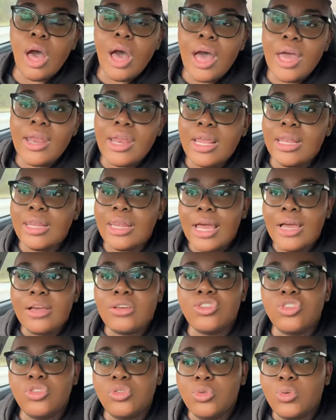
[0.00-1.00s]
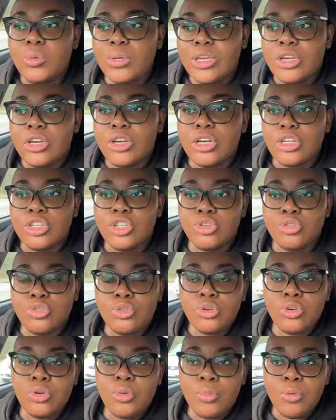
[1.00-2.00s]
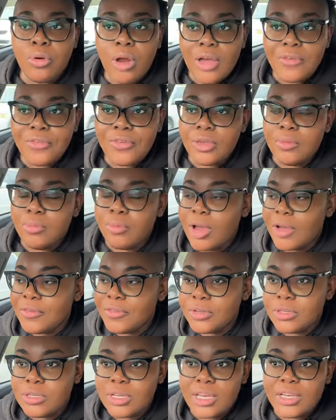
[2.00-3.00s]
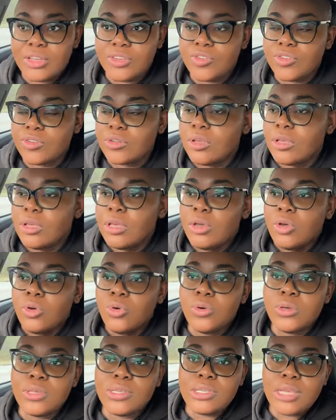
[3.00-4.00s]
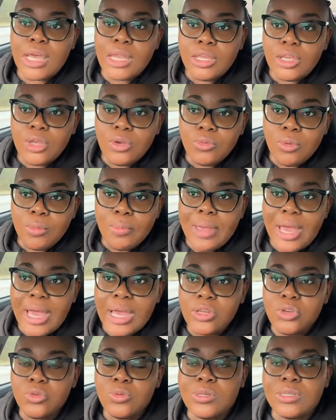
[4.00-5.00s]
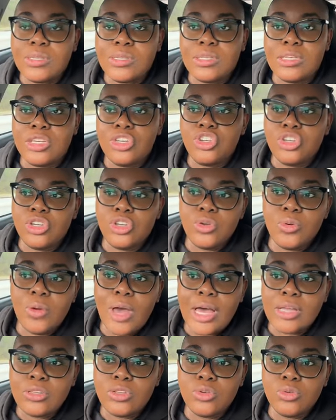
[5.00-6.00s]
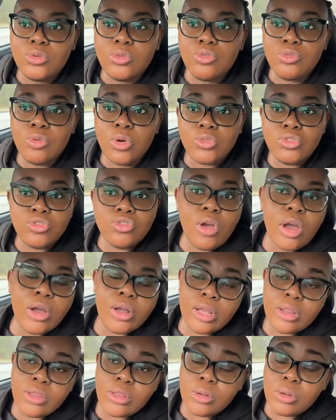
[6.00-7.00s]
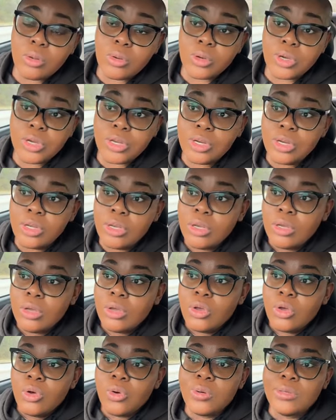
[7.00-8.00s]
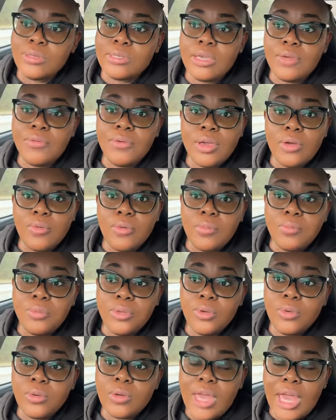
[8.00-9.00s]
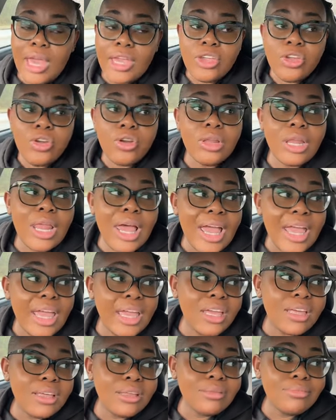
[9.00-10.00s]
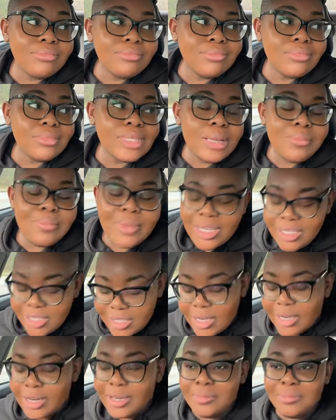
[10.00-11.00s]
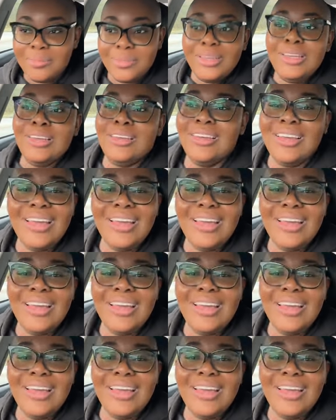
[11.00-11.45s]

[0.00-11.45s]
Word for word: God allows you to hear a true prophet, prophetess, who is telling you repent, who is teaching you how to grow stronger in the Lord, who is giving a rebuke, and you're like, man, shut up.